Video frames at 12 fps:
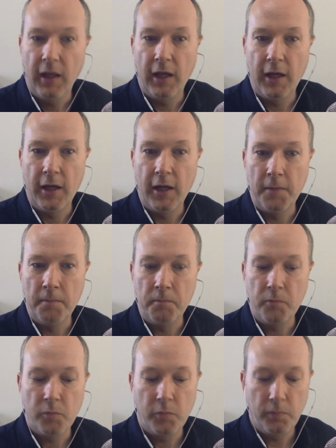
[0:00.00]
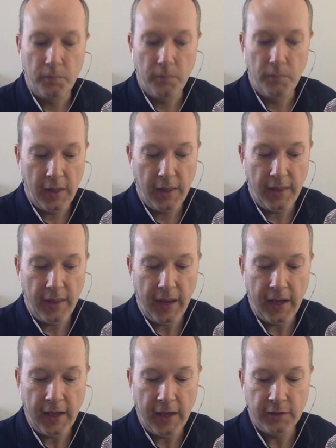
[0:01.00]
um,
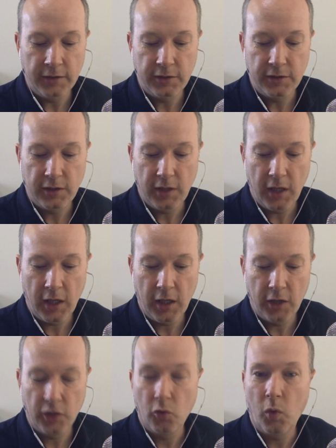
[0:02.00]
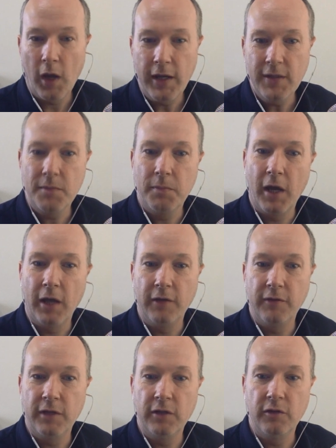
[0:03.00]
and you're wise about
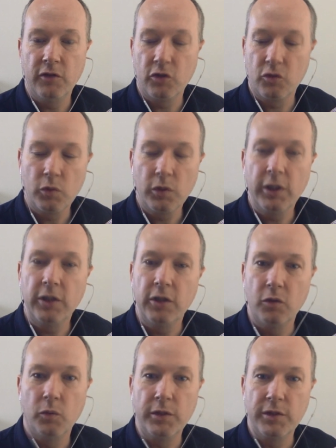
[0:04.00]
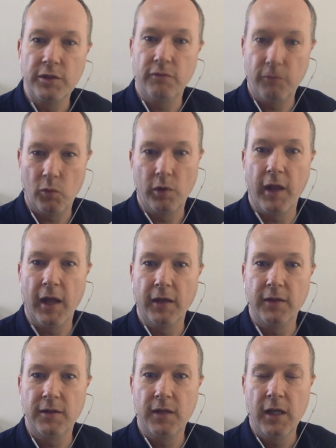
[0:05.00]
it, then there's really no reason for
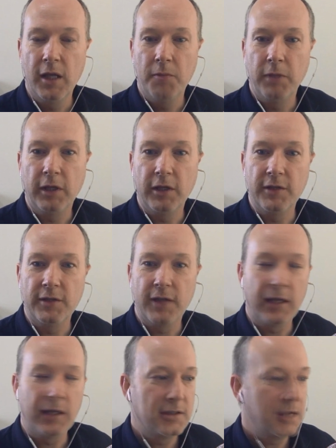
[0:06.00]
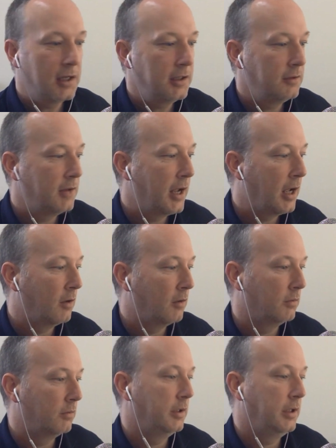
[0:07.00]
that. Because I can tell you
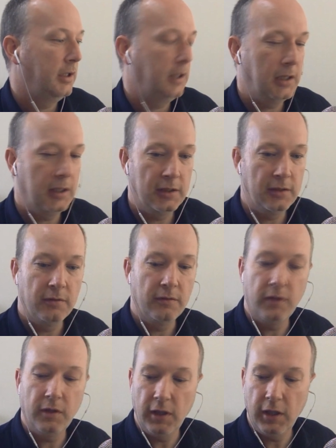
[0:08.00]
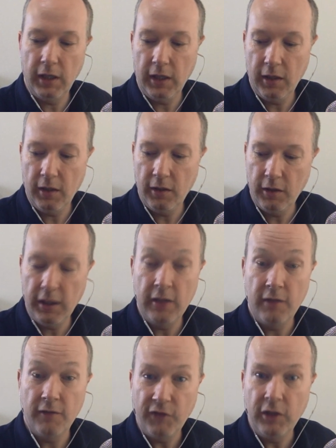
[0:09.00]
now, in in
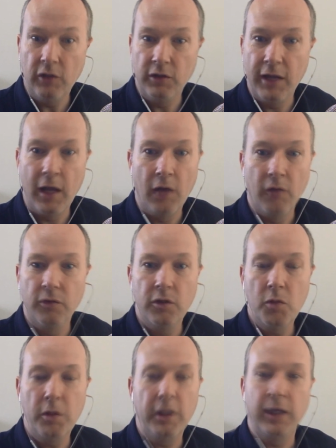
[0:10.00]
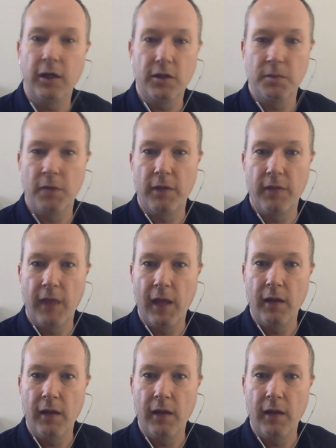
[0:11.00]
the field now, nobody cares about that.